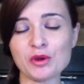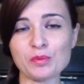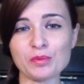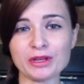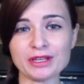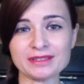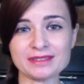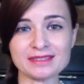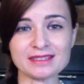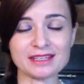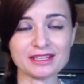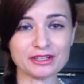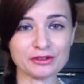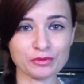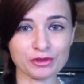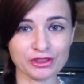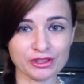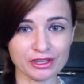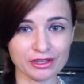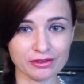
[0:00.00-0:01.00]
mixed
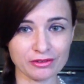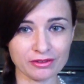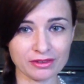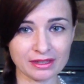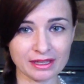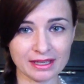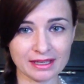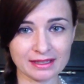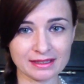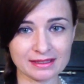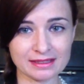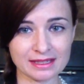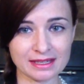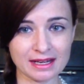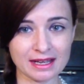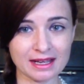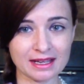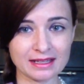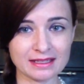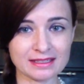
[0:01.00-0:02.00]
in with the other things,
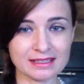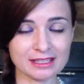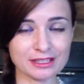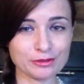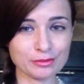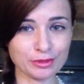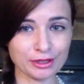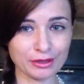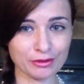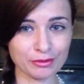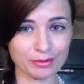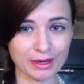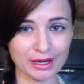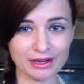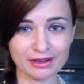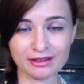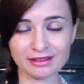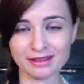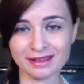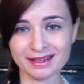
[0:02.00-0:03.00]
and I tend to play with my
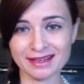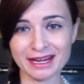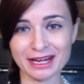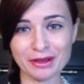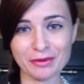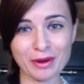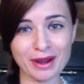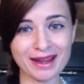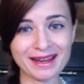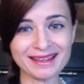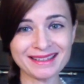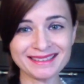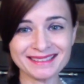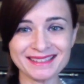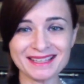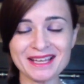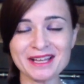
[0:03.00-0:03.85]
hair a lot anyway.